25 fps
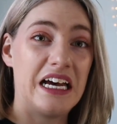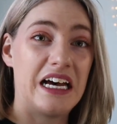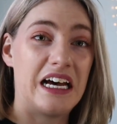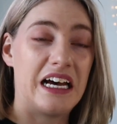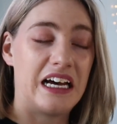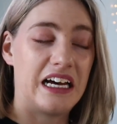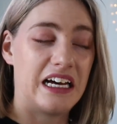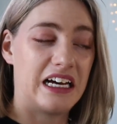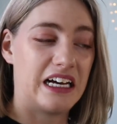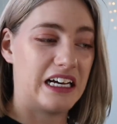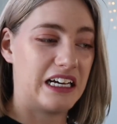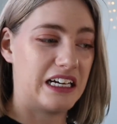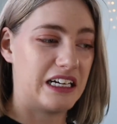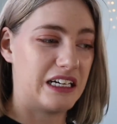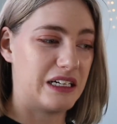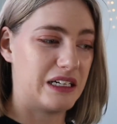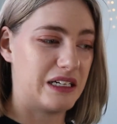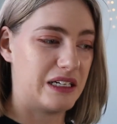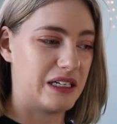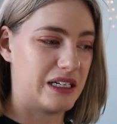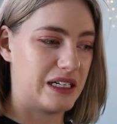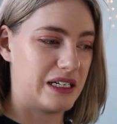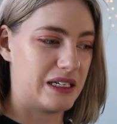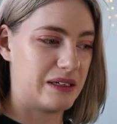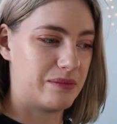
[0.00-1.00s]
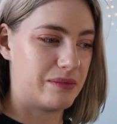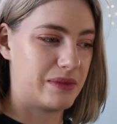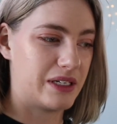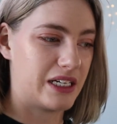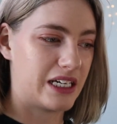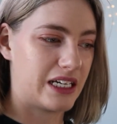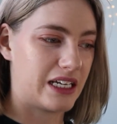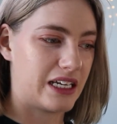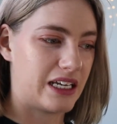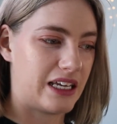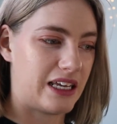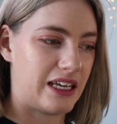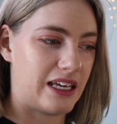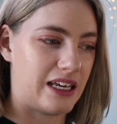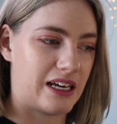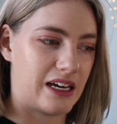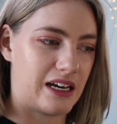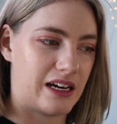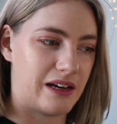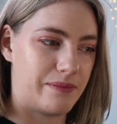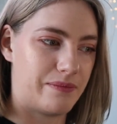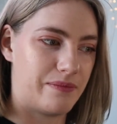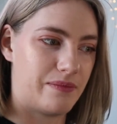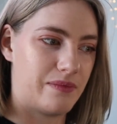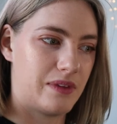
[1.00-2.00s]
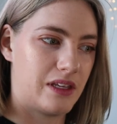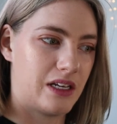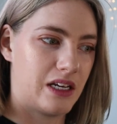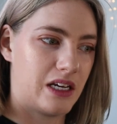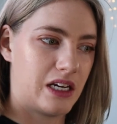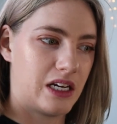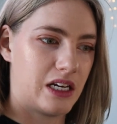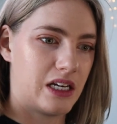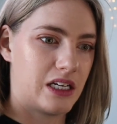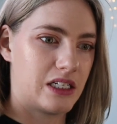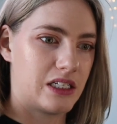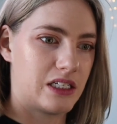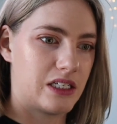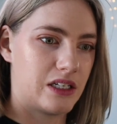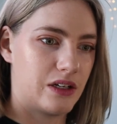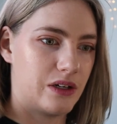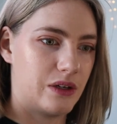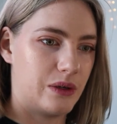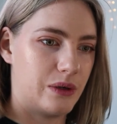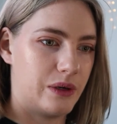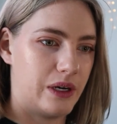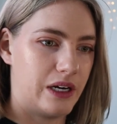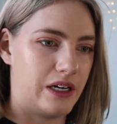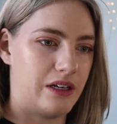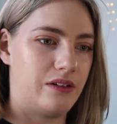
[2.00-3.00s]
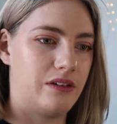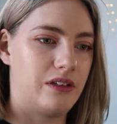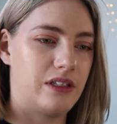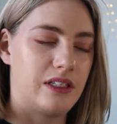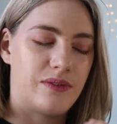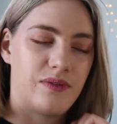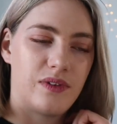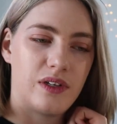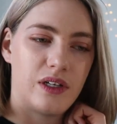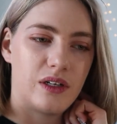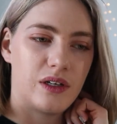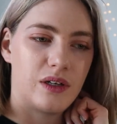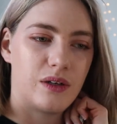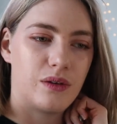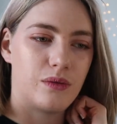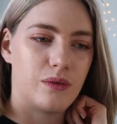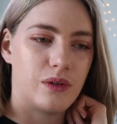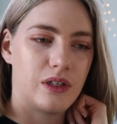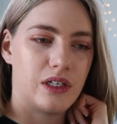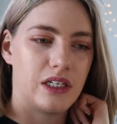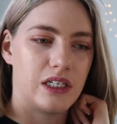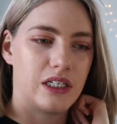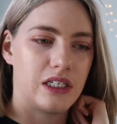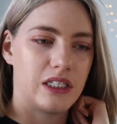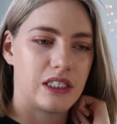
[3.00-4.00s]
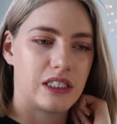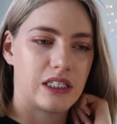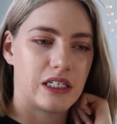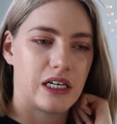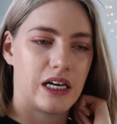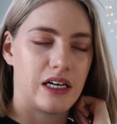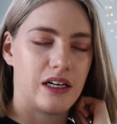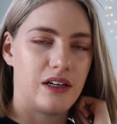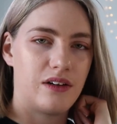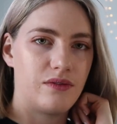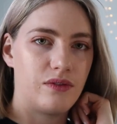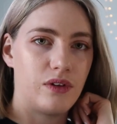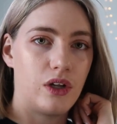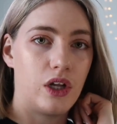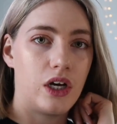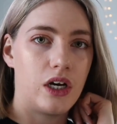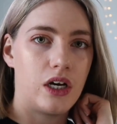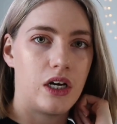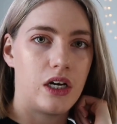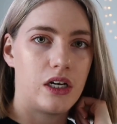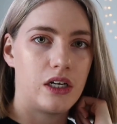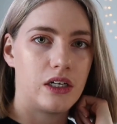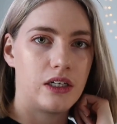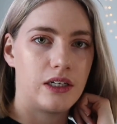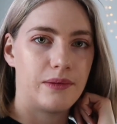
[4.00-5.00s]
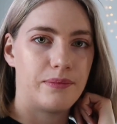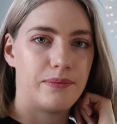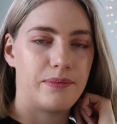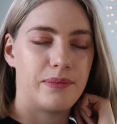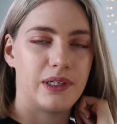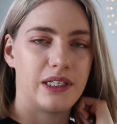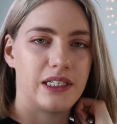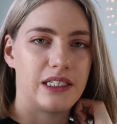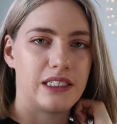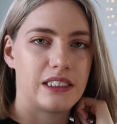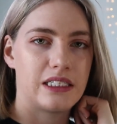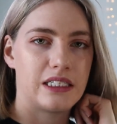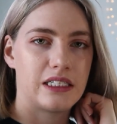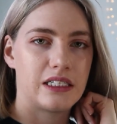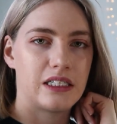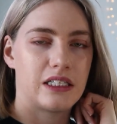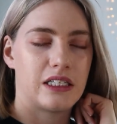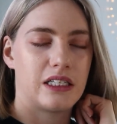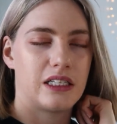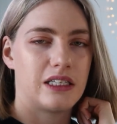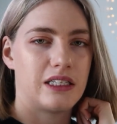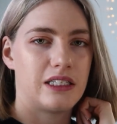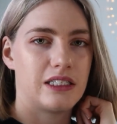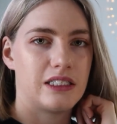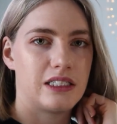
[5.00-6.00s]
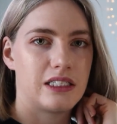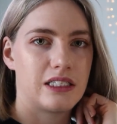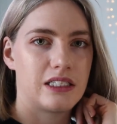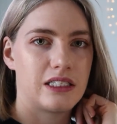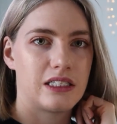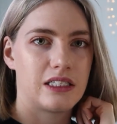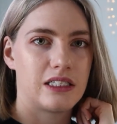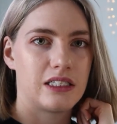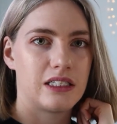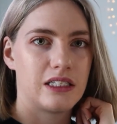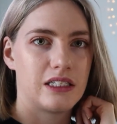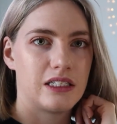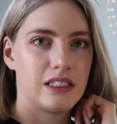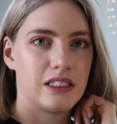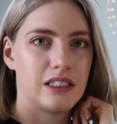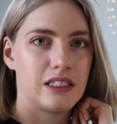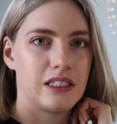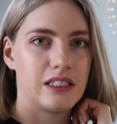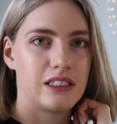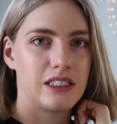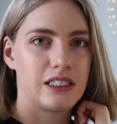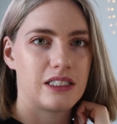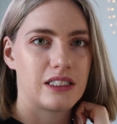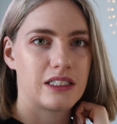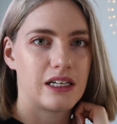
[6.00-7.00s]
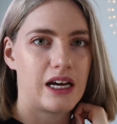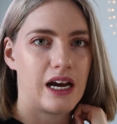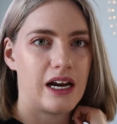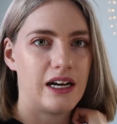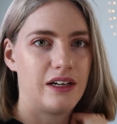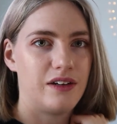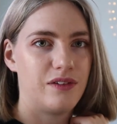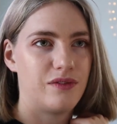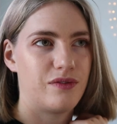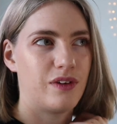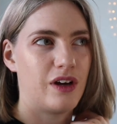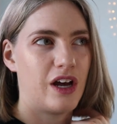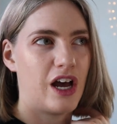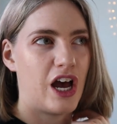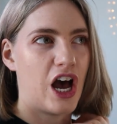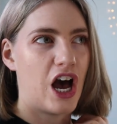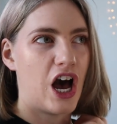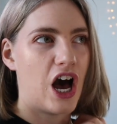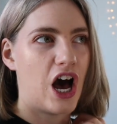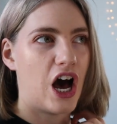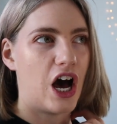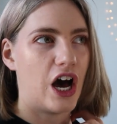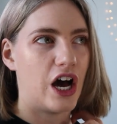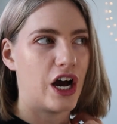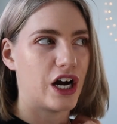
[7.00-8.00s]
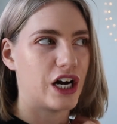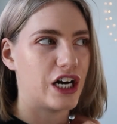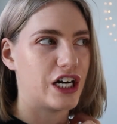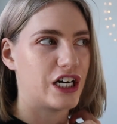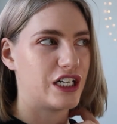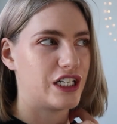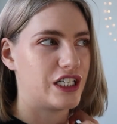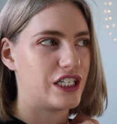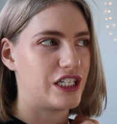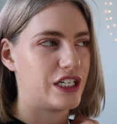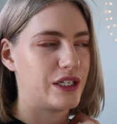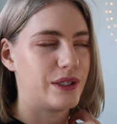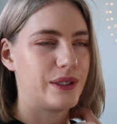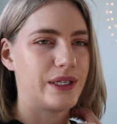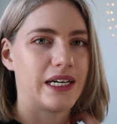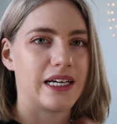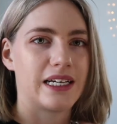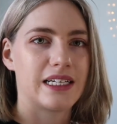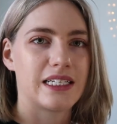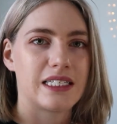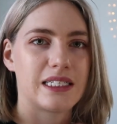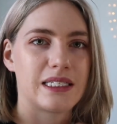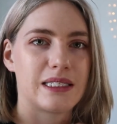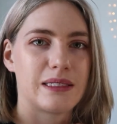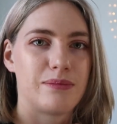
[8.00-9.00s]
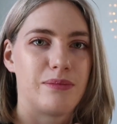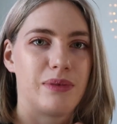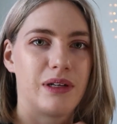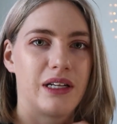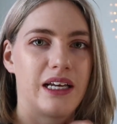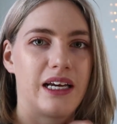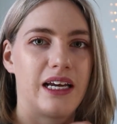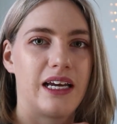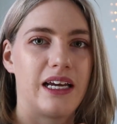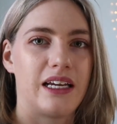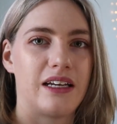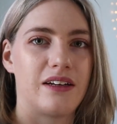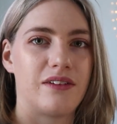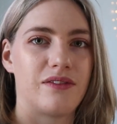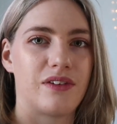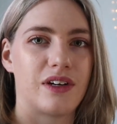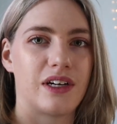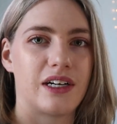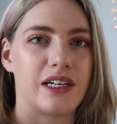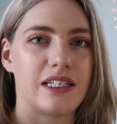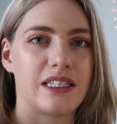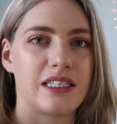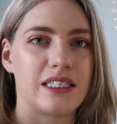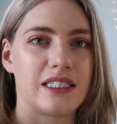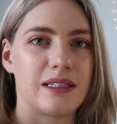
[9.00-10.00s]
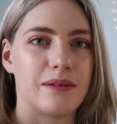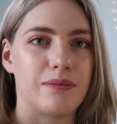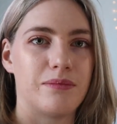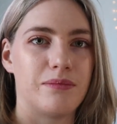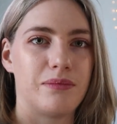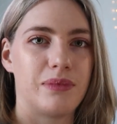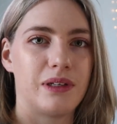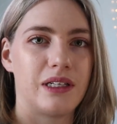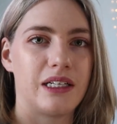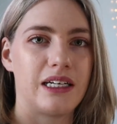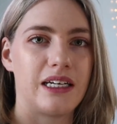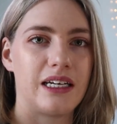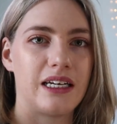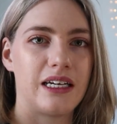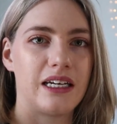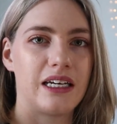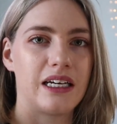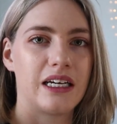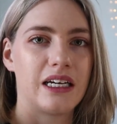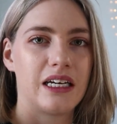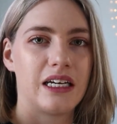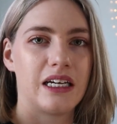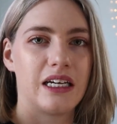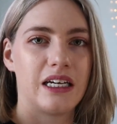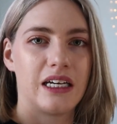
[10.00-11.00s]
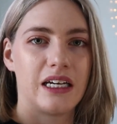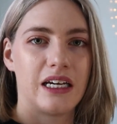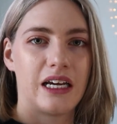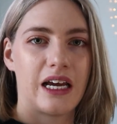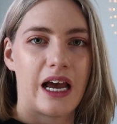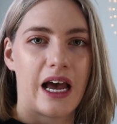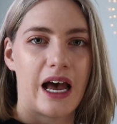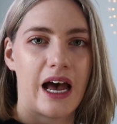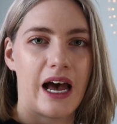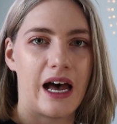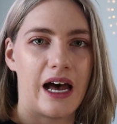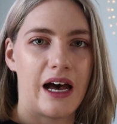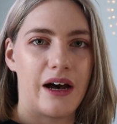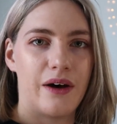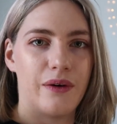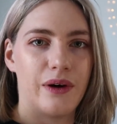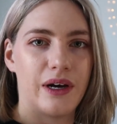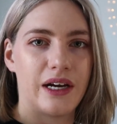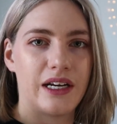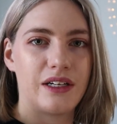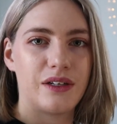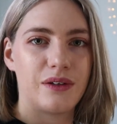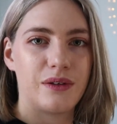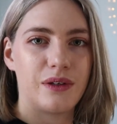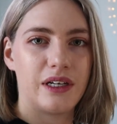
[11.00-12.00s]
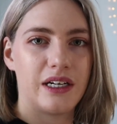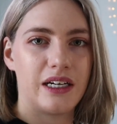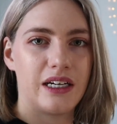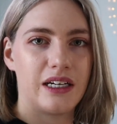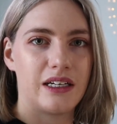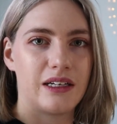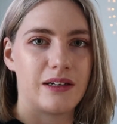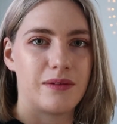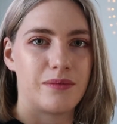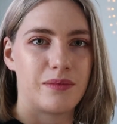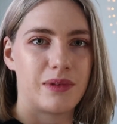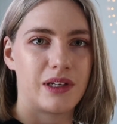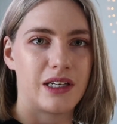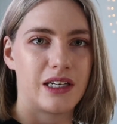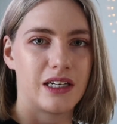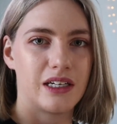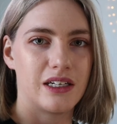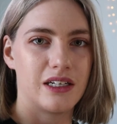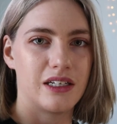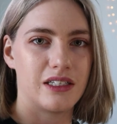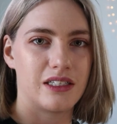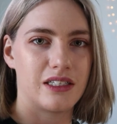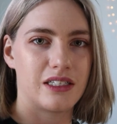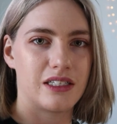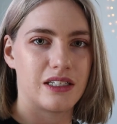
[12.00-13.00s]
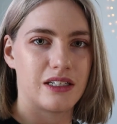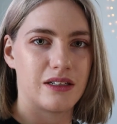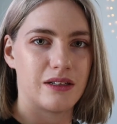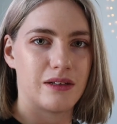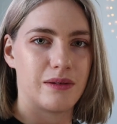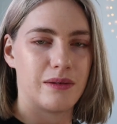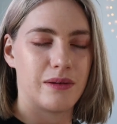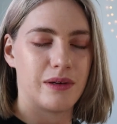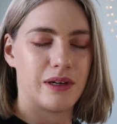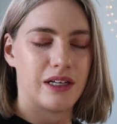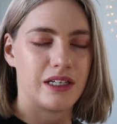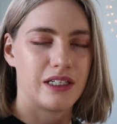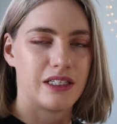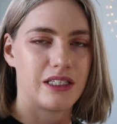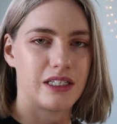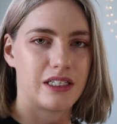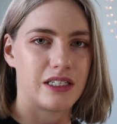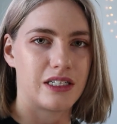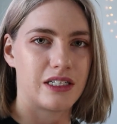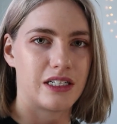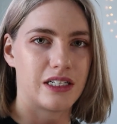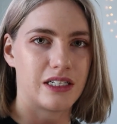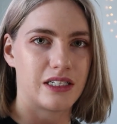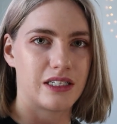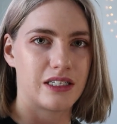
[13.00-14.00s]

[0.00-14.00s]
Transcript: Yeah. So I know this video was kind of long, but this is kind of hard to explain very simply how I do it, because it's